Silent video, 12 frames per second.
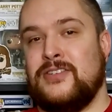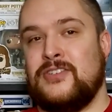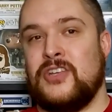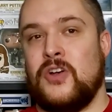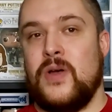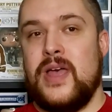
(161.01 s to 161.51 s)

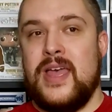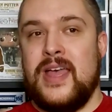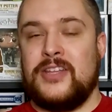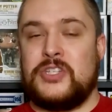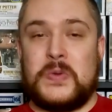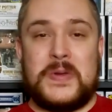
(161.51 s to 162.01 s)
So
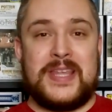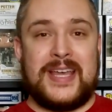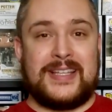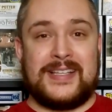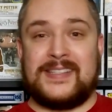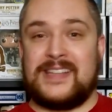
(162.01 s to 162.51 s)
it's doing like
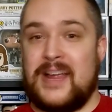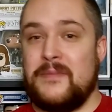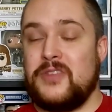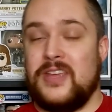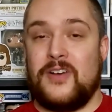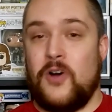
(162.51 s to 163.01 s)
the same
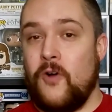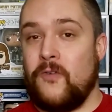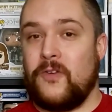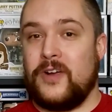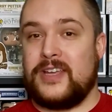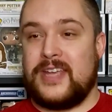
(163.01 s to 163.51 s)
thing
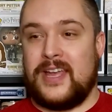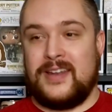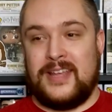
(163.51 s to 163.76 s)
over again,